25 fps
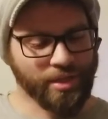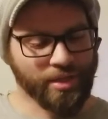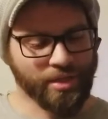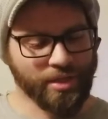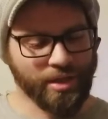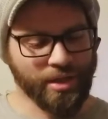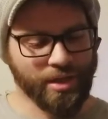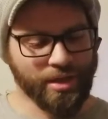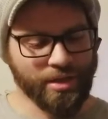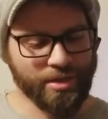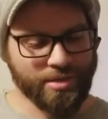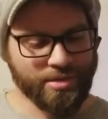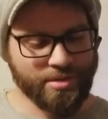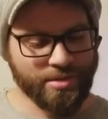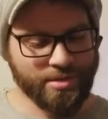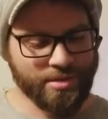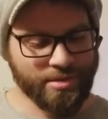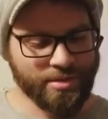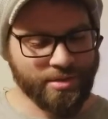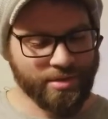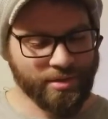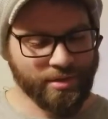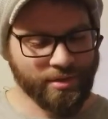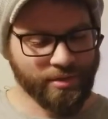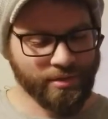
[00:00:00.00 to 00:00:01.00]

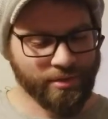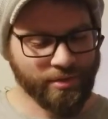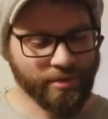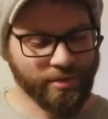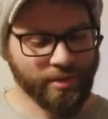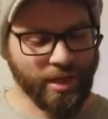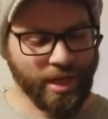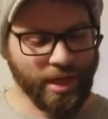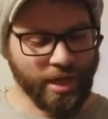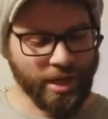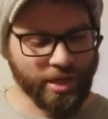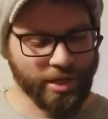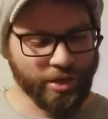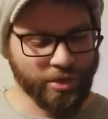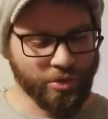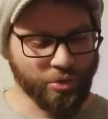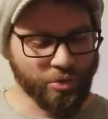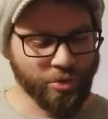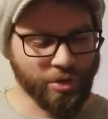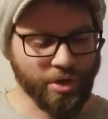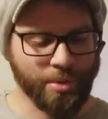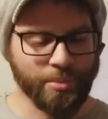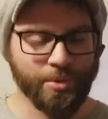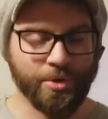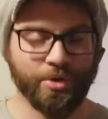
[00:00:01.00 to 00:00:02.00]
things that you
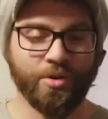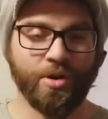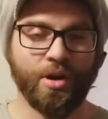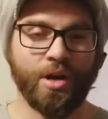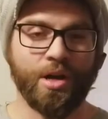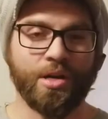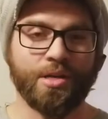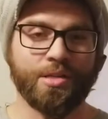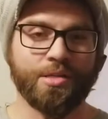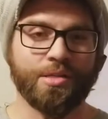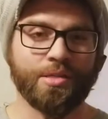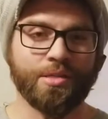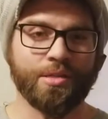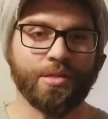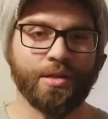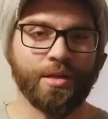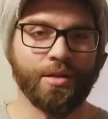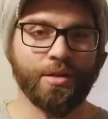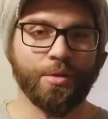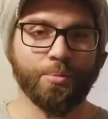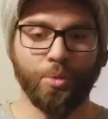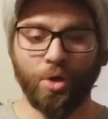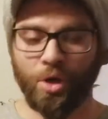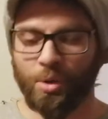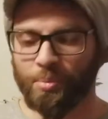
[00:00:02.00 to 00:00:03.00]
come across in
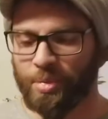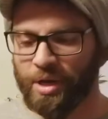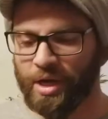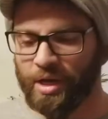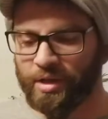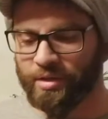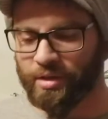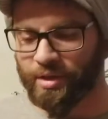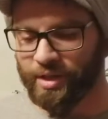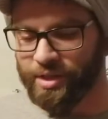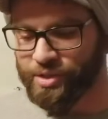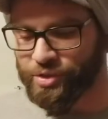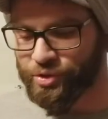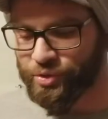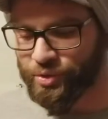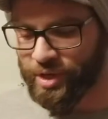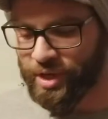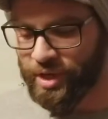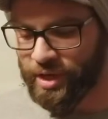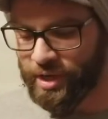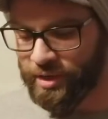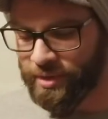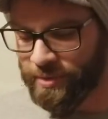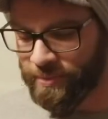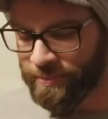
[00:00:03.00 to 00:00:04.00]
the ball python
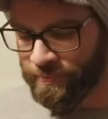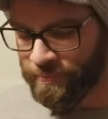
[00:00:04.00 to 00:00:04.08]
trade.